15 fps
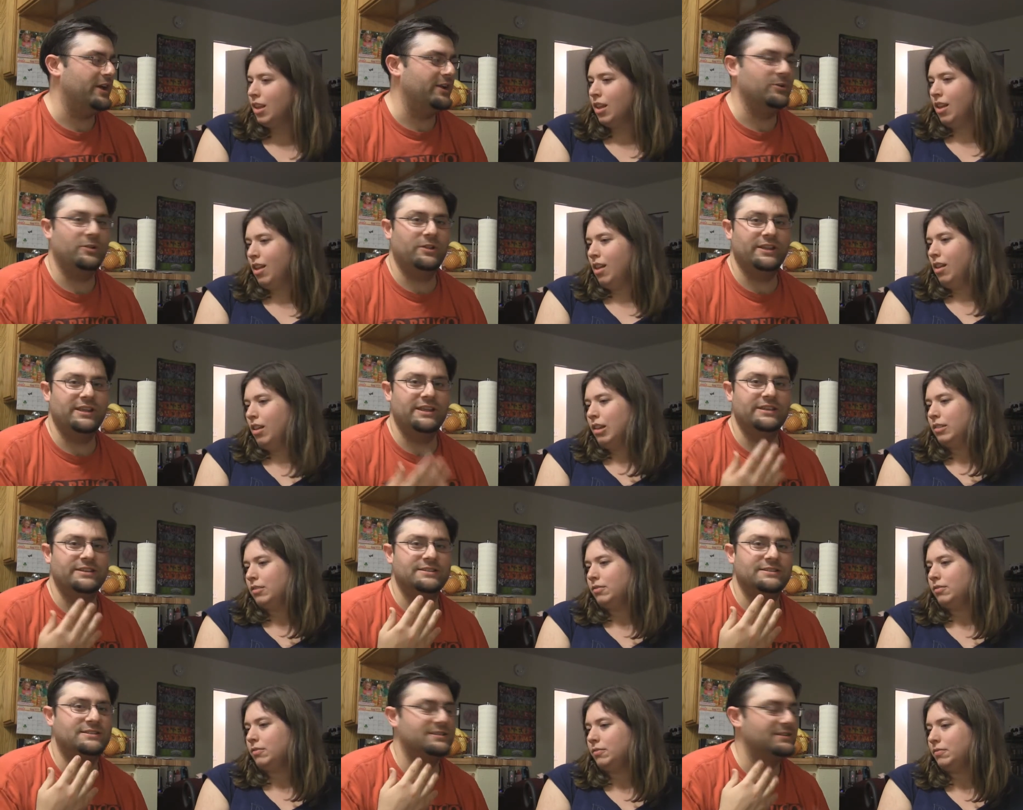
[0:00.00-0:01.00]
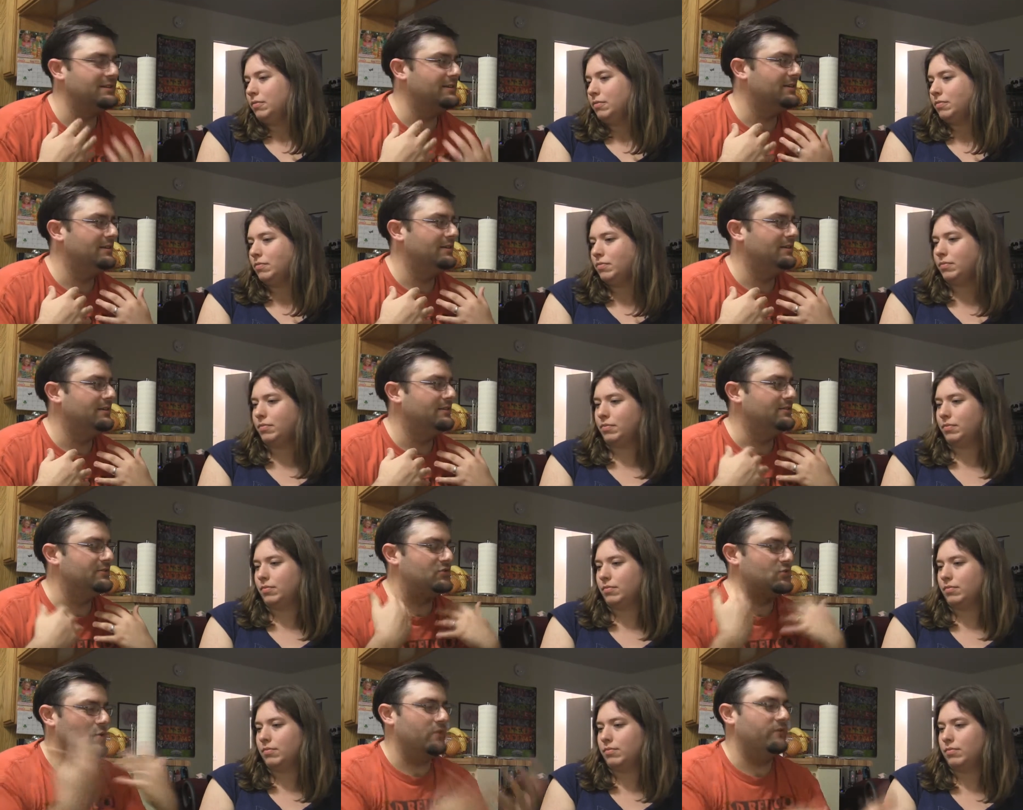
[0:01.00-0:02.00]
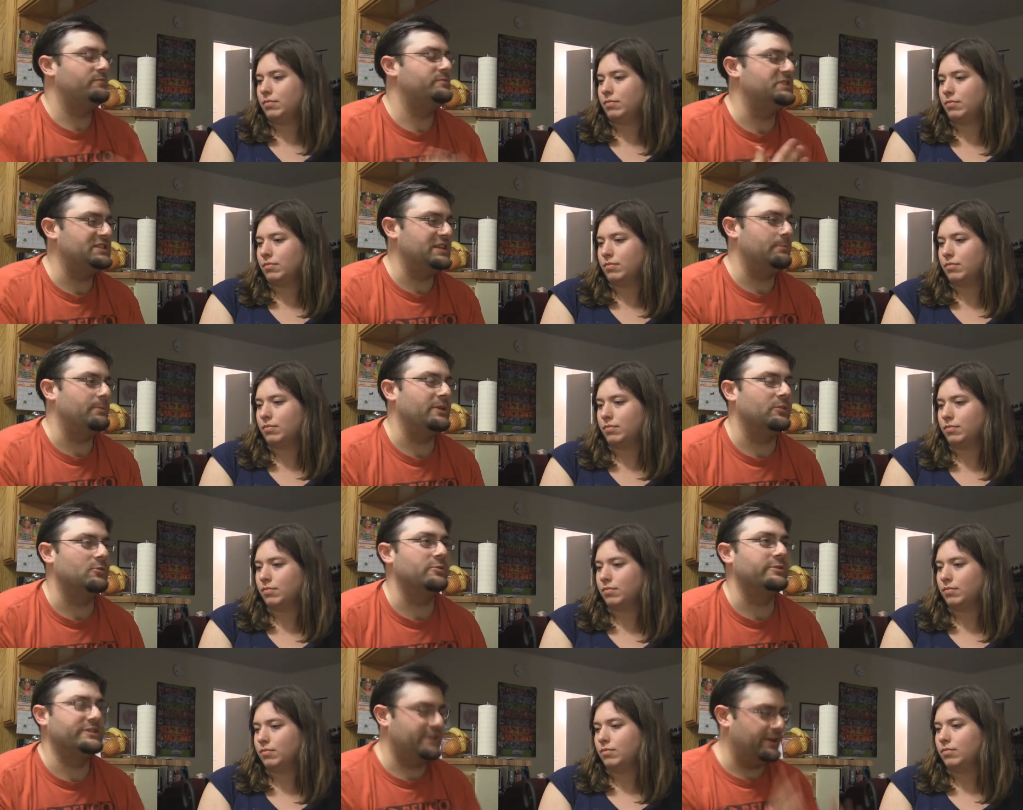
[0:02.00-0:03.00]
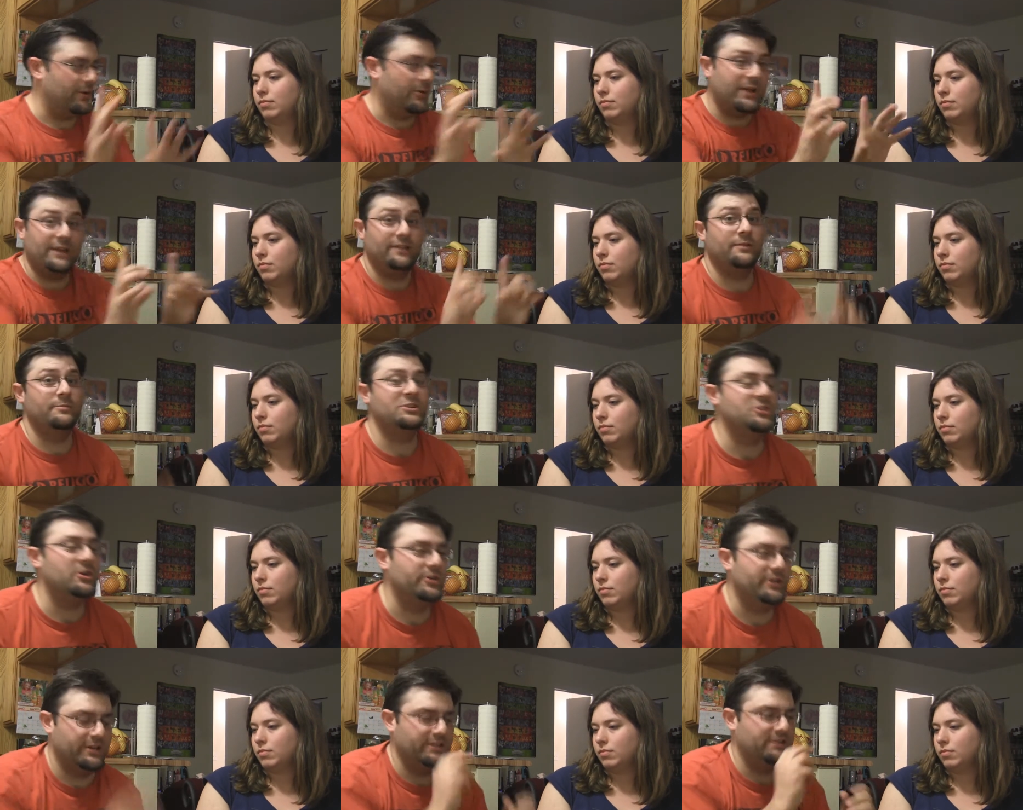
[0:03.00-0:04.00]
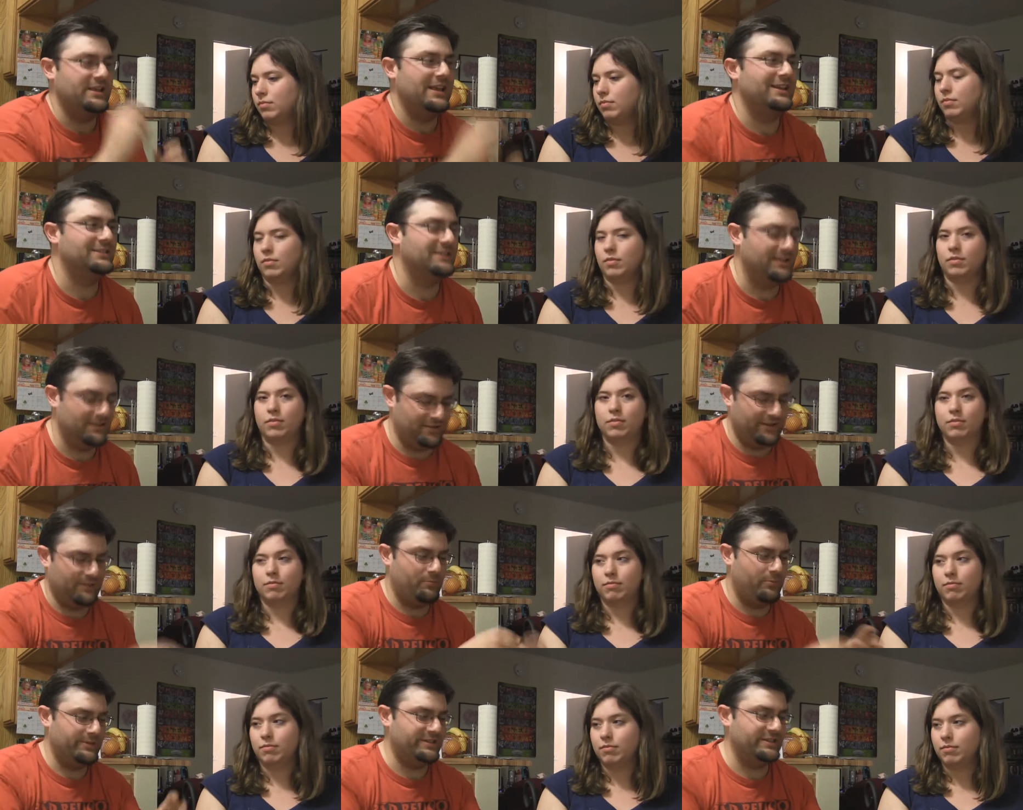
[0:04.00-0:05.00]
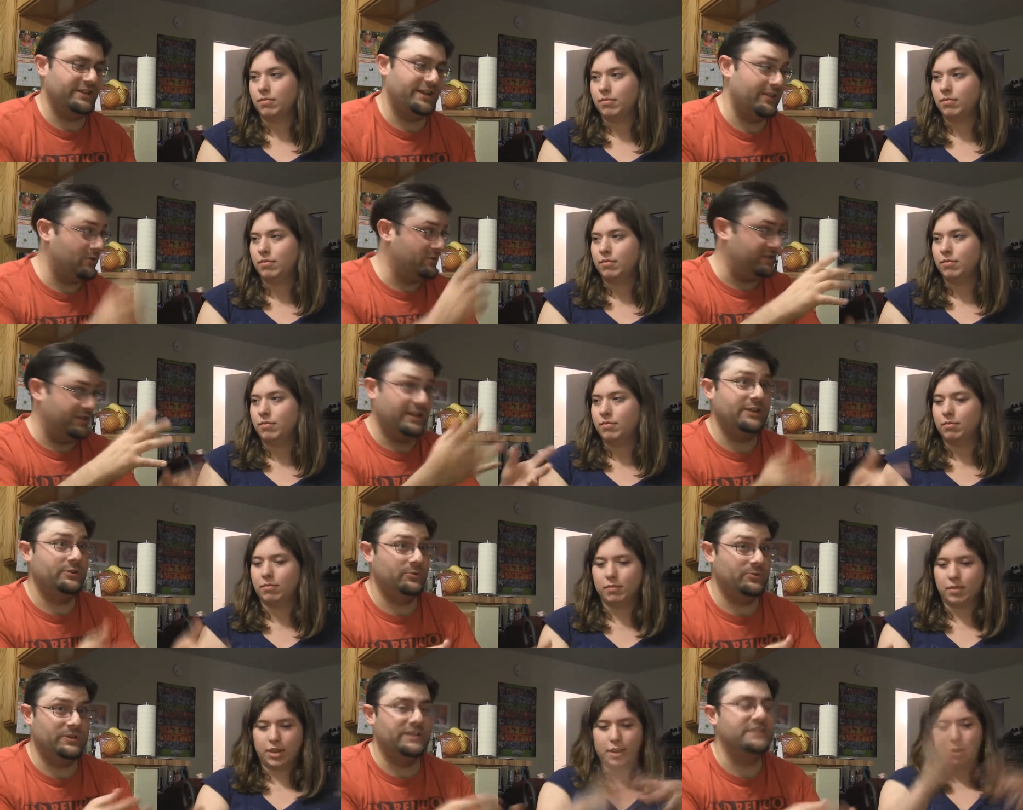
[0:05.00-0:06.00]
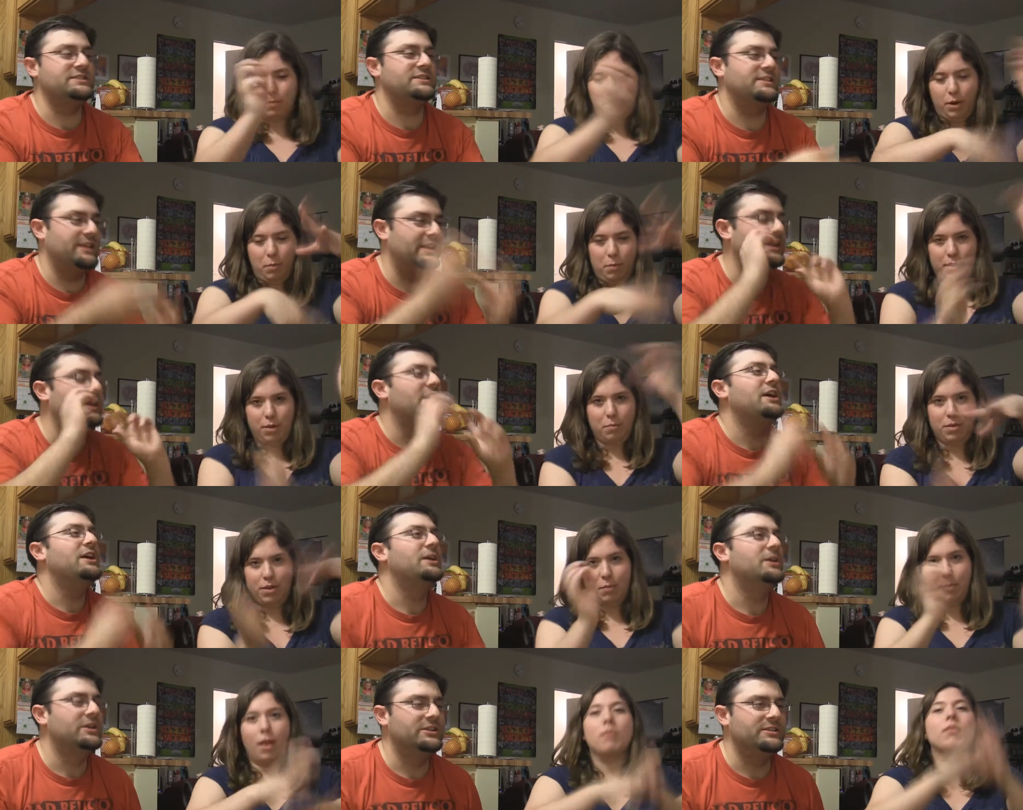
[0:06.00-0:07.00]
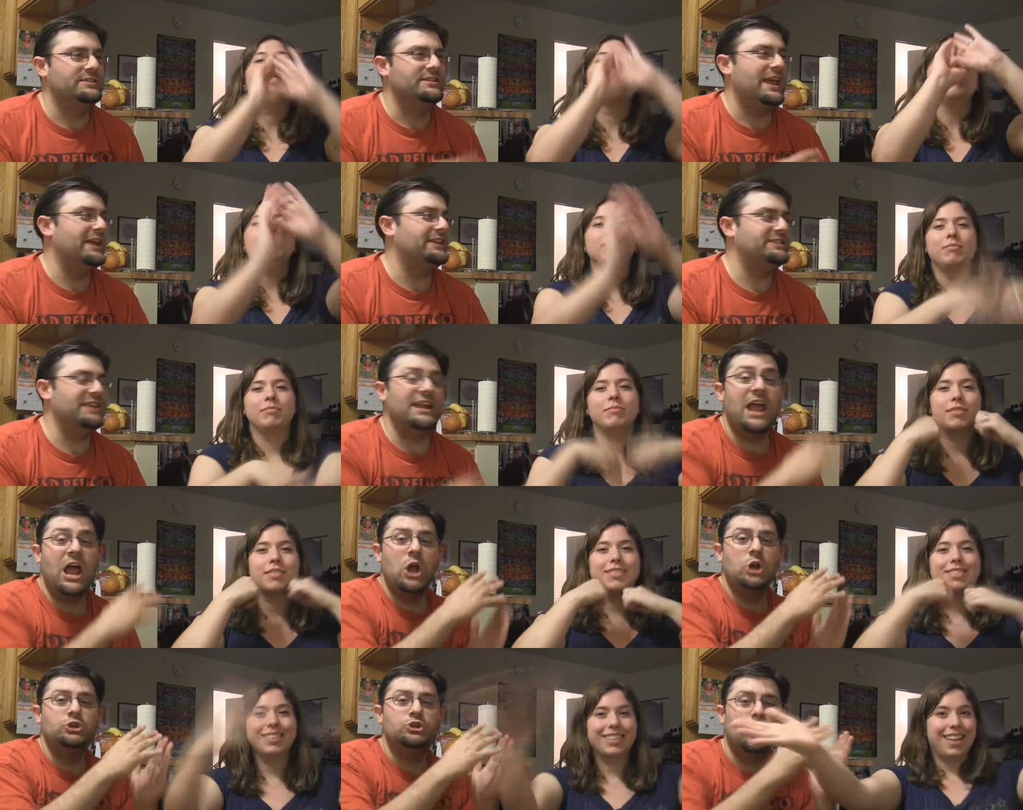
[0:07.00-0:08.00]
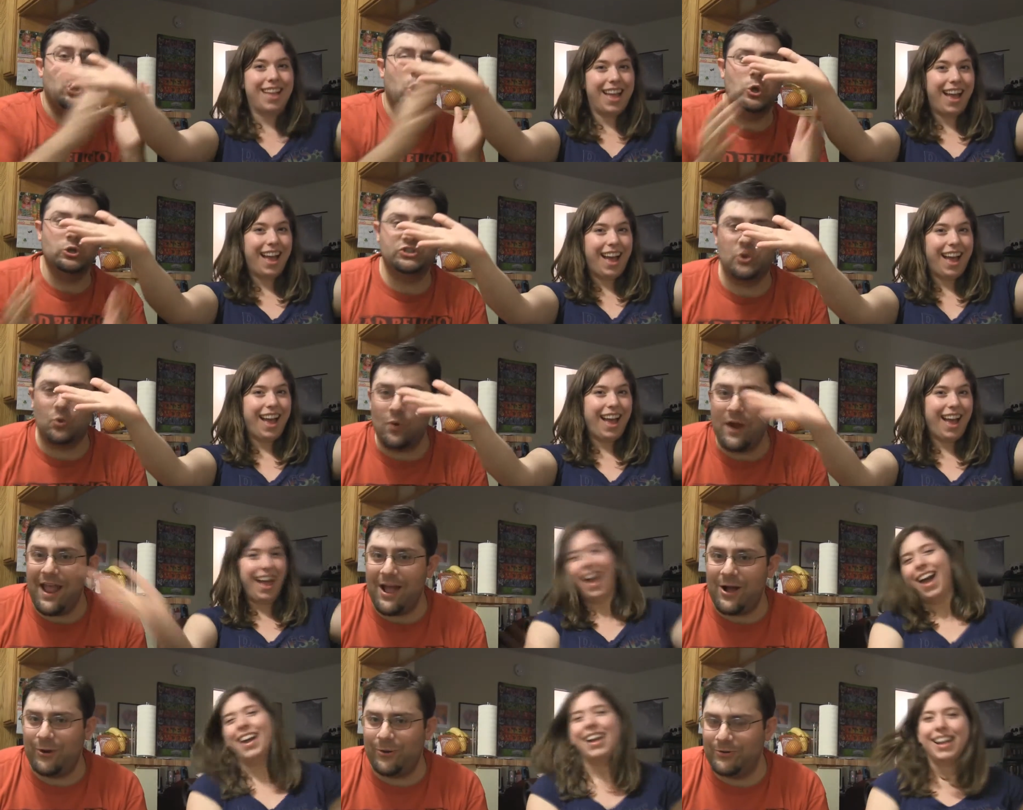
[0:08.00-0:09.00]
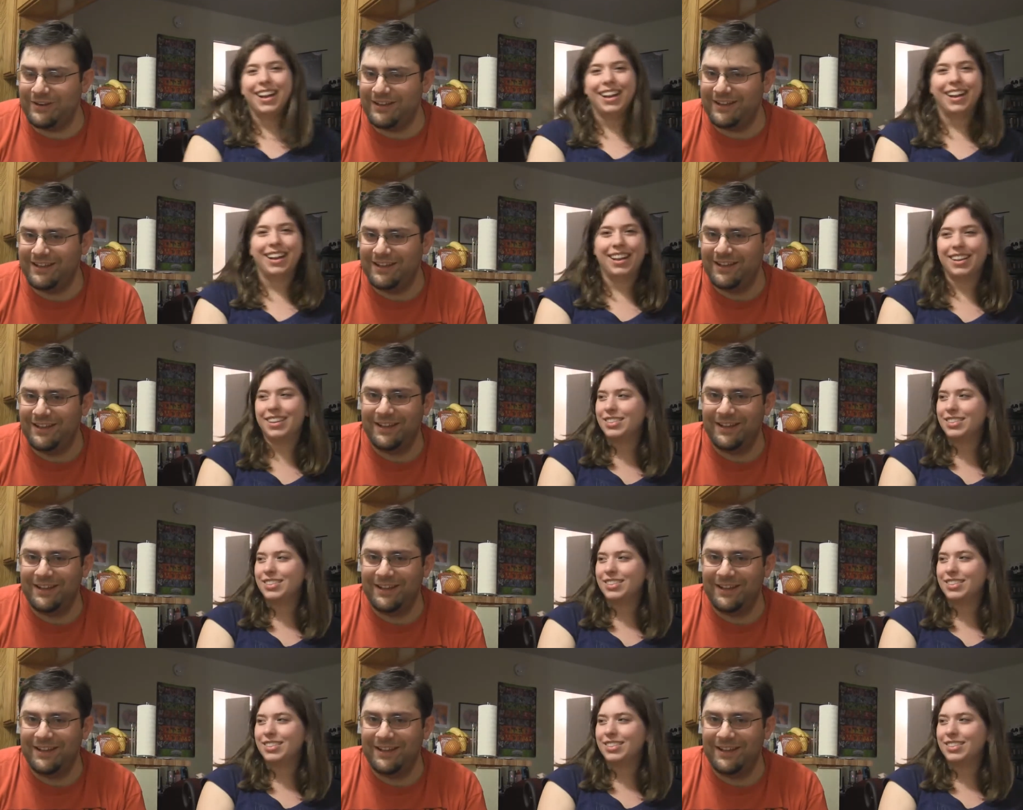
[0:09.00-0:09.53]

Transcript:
Speaker 1: Jekyll is sort of seeping through. He's like, okay, let me show you, and takes it and like puts it together. See, I do this, and then takes it, turns around,